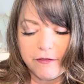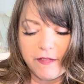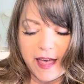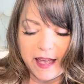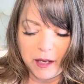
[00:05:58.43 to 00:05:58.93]

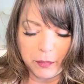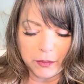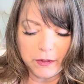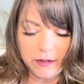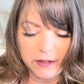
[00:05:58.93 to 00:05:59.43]

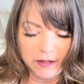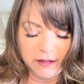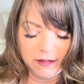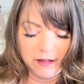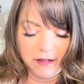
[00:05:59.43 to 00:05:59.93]
Fable.
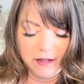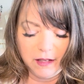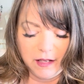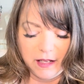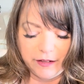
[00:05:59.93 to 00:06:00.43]

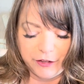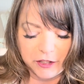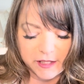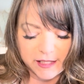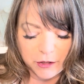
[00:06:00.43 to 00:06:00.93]
If you're
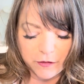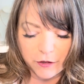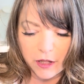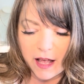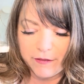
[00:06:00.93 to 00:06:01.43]
a silver
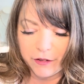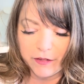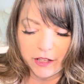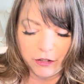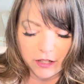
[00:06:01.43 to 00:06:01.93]
lover,
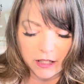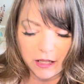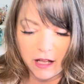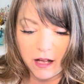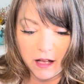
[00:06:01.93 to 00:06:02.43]
then you're going to
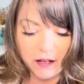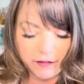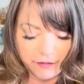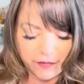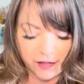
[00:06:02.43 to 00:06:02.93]

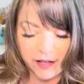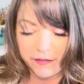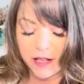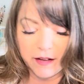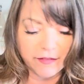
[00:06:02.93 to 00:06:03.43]
love, love,
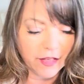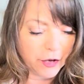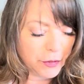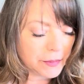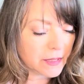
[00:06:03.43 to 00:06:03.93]
love
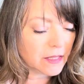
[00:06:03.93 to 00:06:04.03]
those.